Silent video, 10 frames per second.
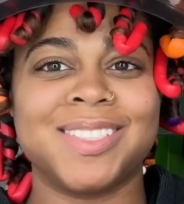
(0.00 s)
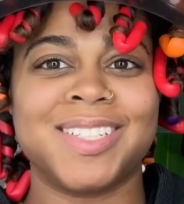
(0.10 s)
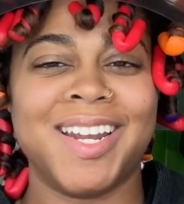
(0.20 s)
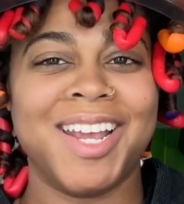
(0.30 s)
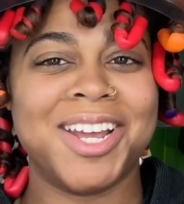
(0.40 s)

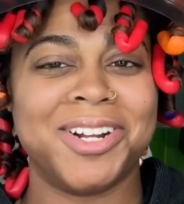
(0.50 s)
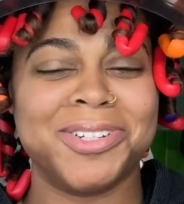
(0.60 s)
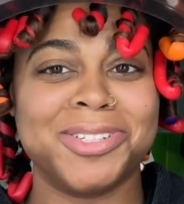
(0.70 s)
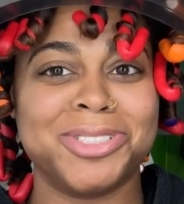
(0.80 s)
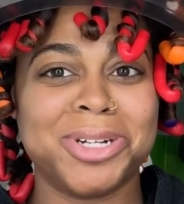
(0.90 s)
gonna get under
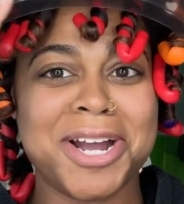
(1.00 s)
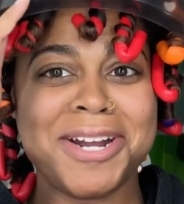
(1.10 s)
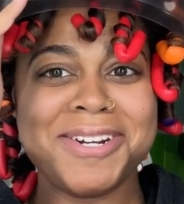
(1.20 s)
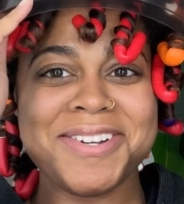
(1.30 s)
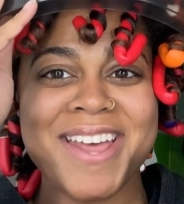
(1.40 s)
the
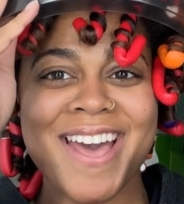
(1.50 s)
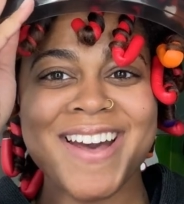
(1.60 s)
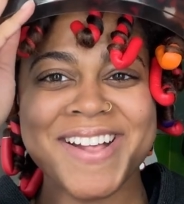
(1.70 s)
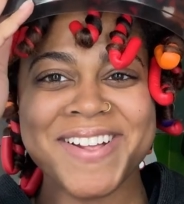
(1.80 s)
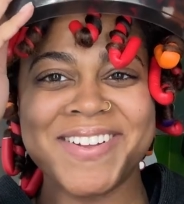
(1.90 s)
dryer
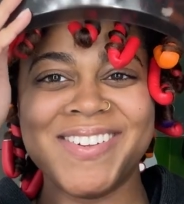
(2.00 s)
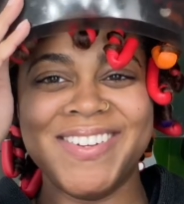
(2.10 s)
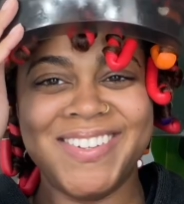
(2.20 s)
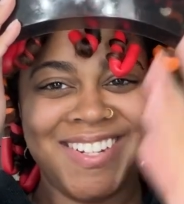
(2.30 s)
now.